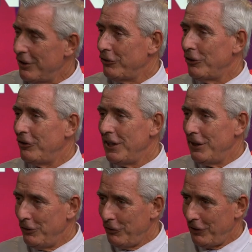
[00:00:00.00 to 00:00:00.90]
not just
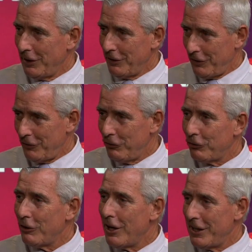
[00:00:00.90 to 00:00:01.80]
Air New Zealand, is
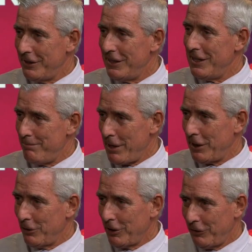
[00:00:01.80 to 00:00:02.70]
trying to get
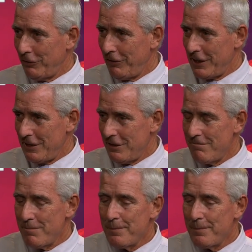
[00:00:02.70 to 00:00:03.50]
back on its feet.